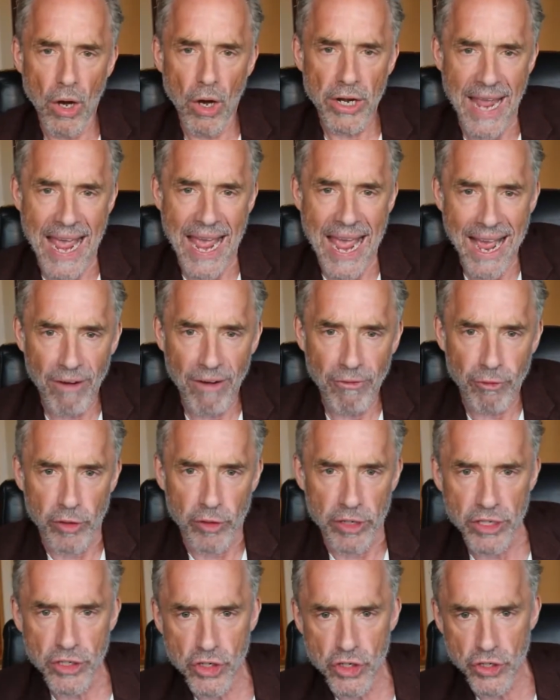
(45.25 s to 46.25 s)

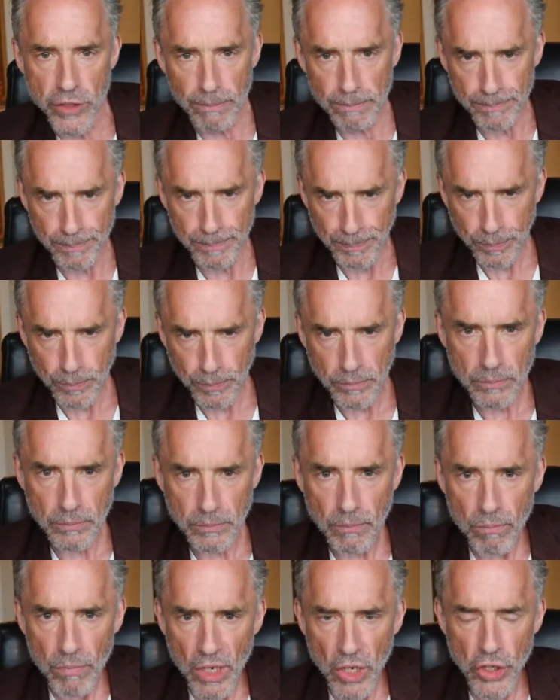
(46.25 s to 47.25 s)
average,
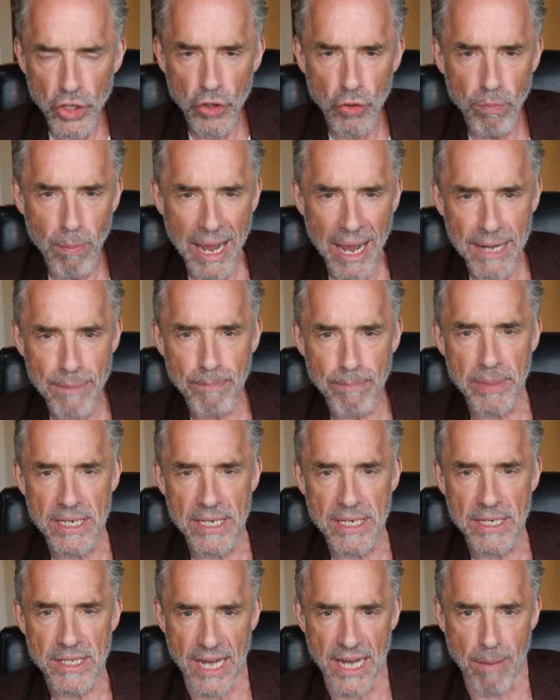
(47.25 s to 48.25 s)
you might be
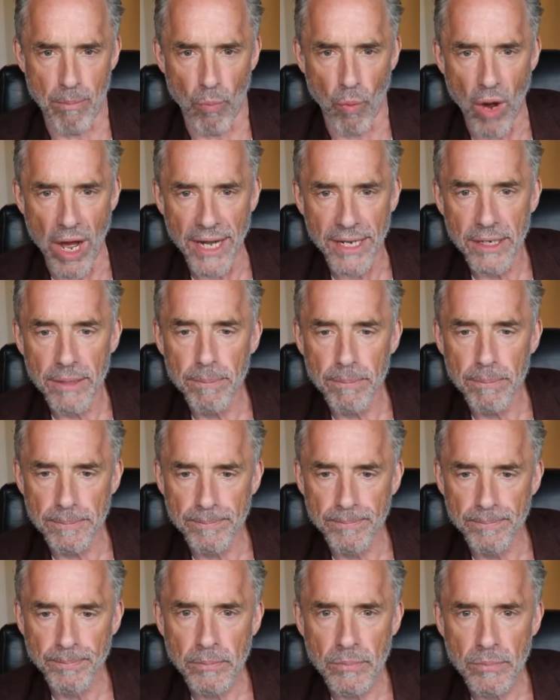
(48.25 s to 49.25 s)
somewhat,
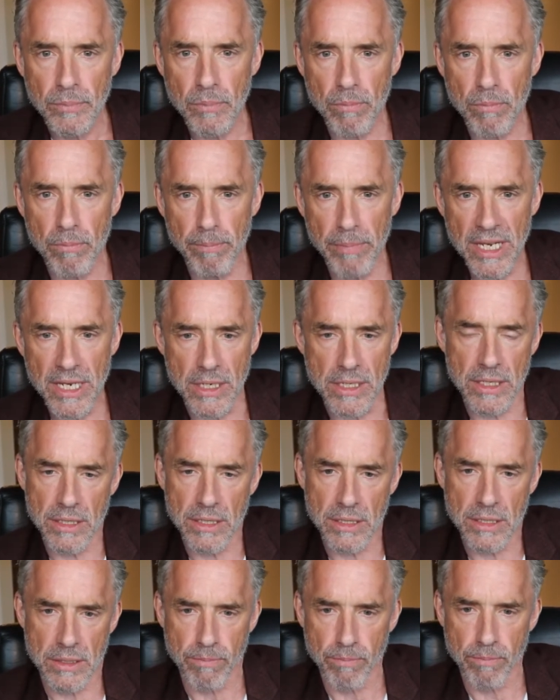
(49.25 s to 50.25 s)
because
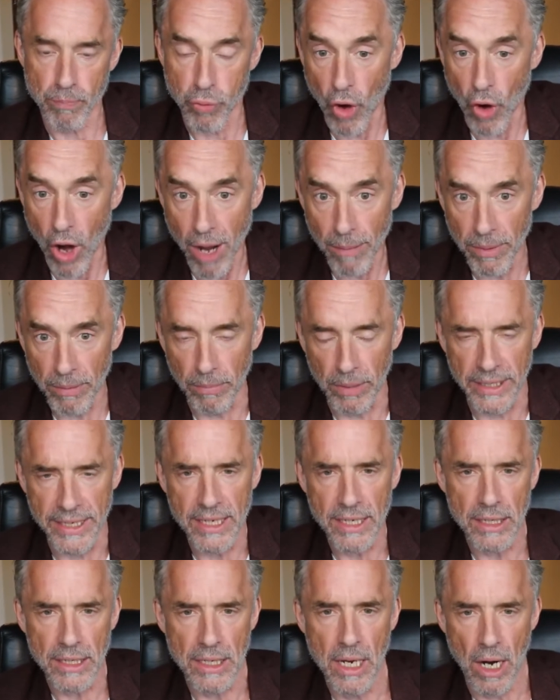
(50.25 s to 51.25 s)
it's
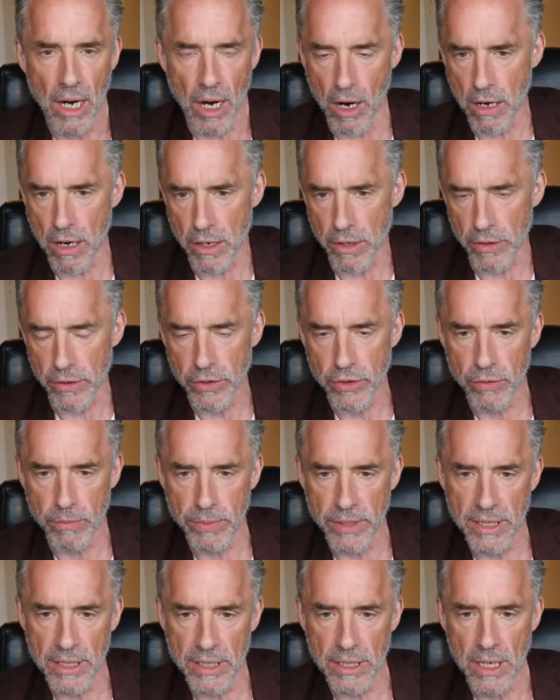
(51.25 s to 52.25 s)
probably harder to
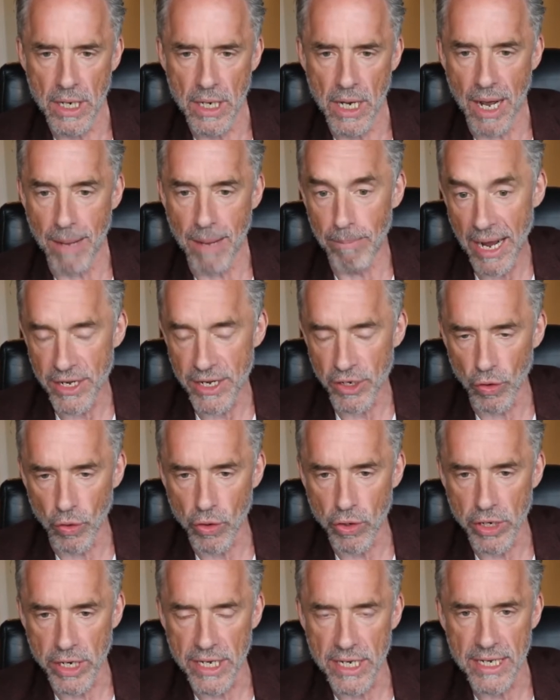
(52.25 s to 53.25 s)
be a
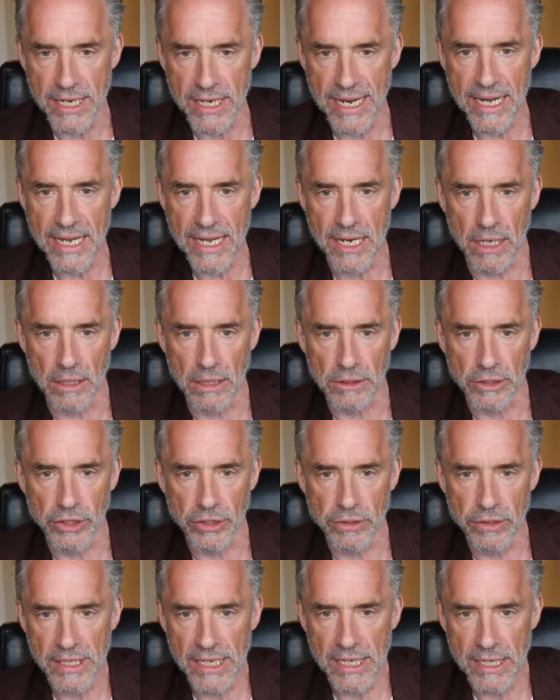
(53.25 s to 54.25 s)
minority in any culture
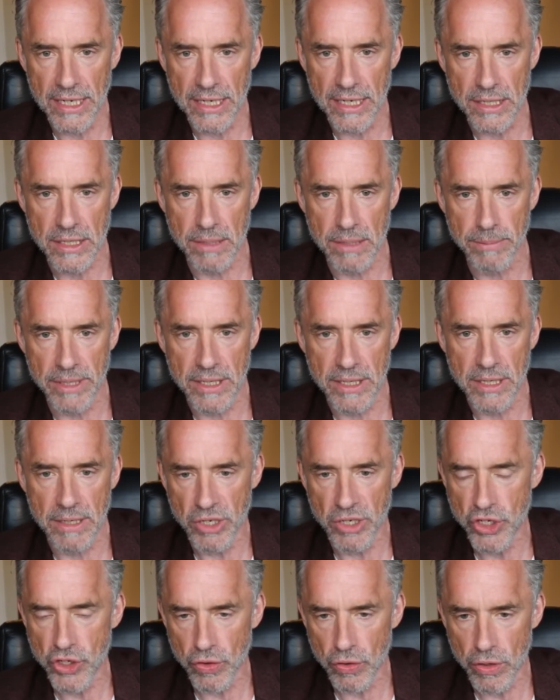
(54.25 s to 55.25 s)
than it is to be the
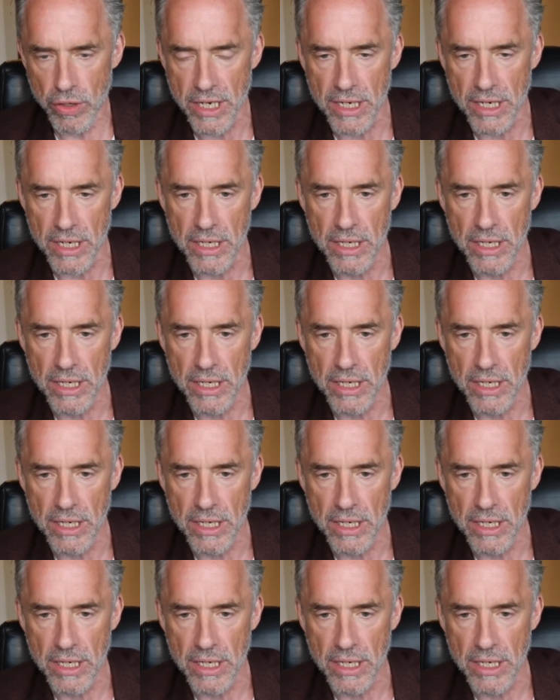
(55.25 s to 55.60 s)
majority.